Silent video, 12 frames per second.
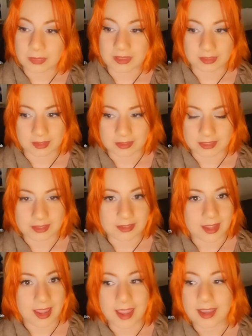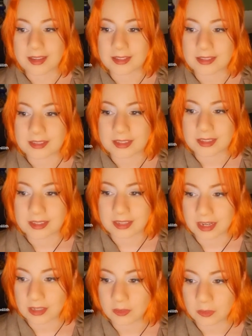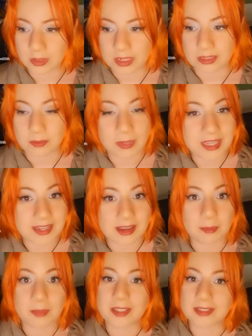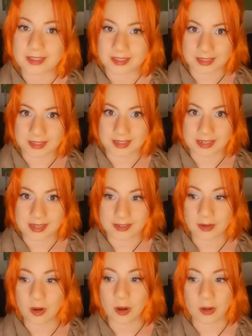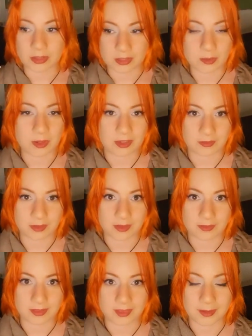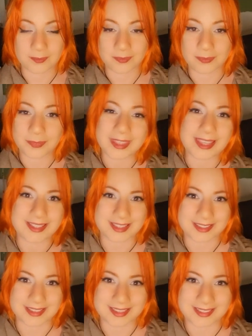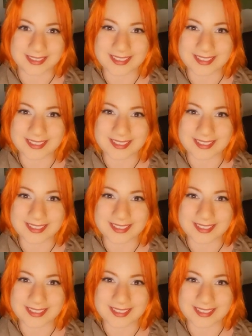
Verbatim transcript: in London, and 9:48 p.m. in Sydney, all the 25th. But that's not it.